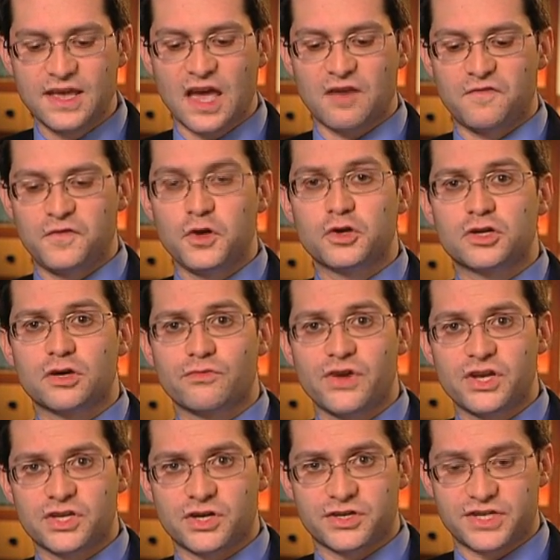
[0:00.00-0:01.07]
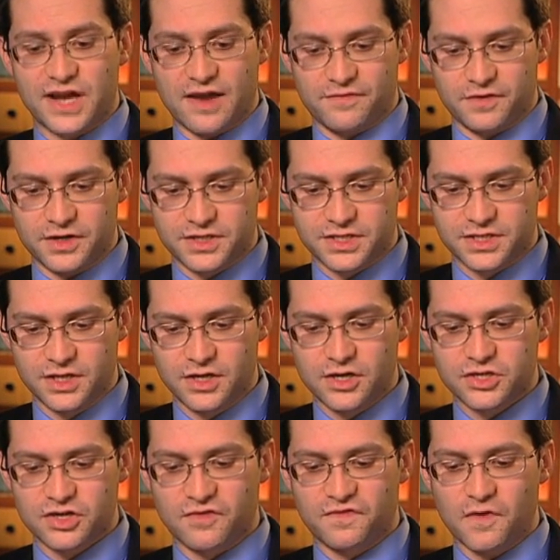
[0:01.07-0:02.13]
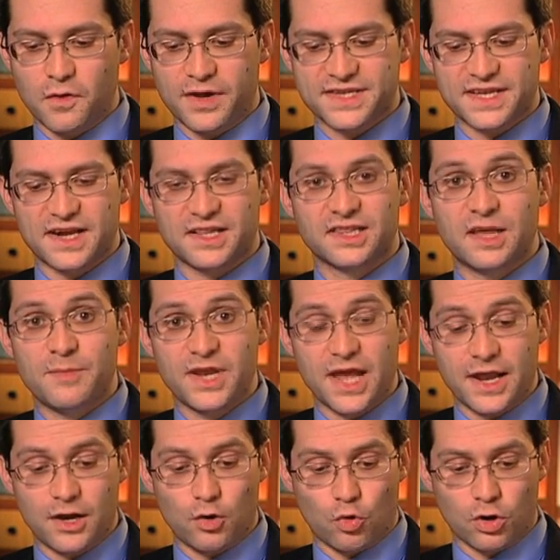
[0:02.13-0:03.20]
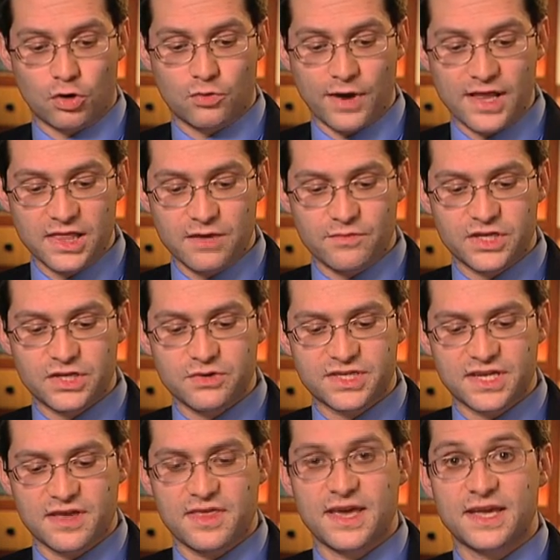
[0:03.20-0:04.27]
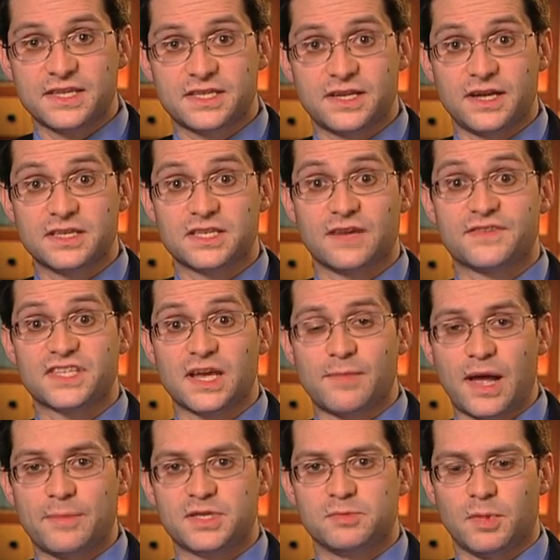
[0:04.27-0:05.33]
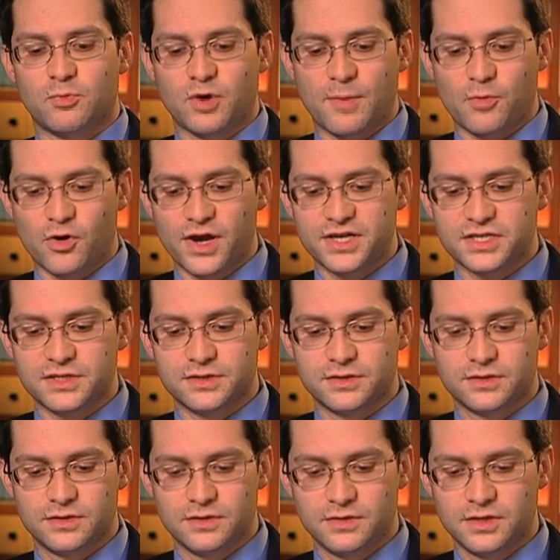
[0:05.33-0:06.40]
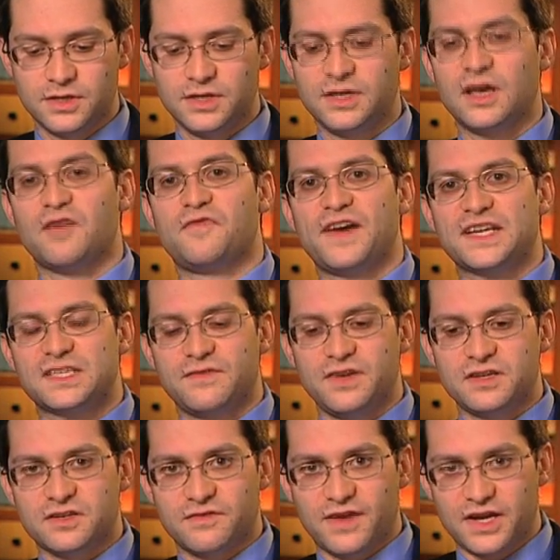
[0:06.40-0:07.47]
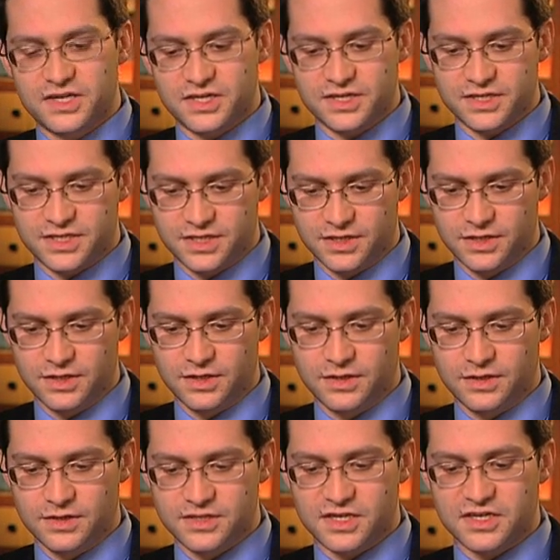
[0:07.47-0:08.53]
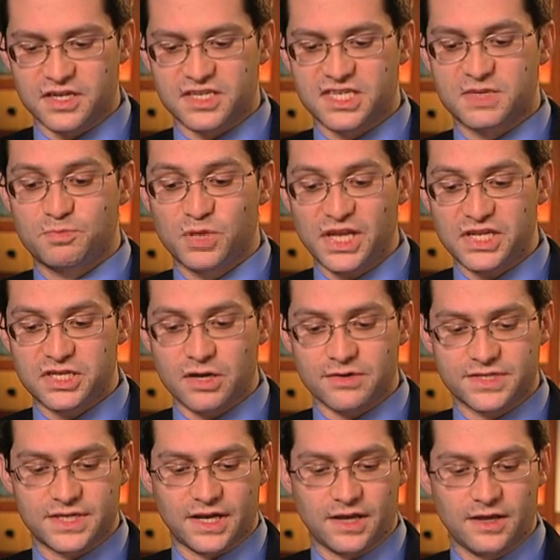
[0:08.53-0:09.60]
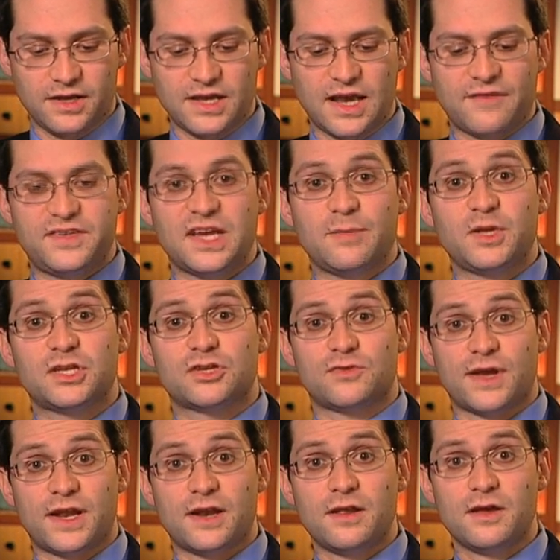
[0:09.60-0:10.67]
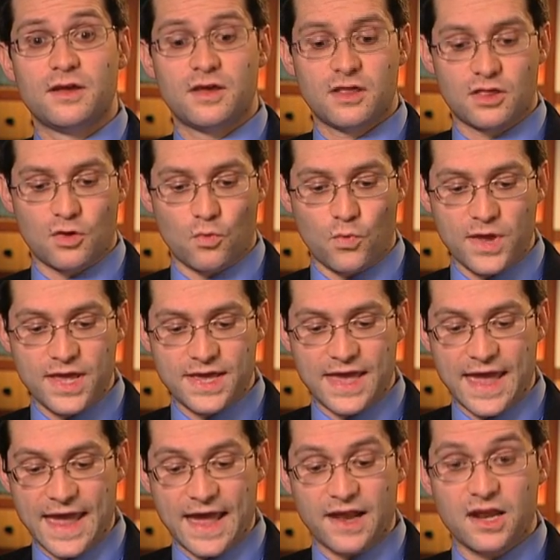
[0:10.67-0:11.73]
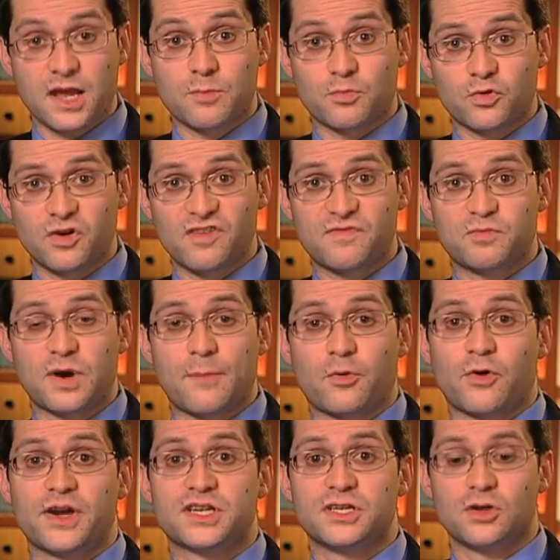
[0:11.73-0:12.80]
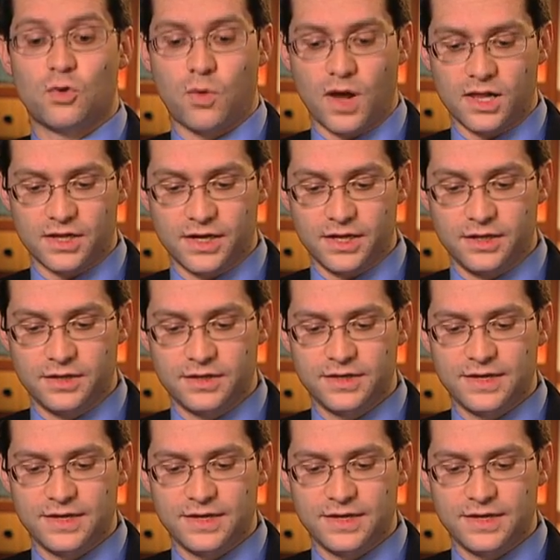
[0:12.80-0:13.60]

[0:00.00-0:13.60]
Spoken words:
and future research efforts should focus on eliminating or greatly reducing the incidence of suboptimal preparation. Effective interventions, such as split dosing, have demonstrated that we can improve preparation quality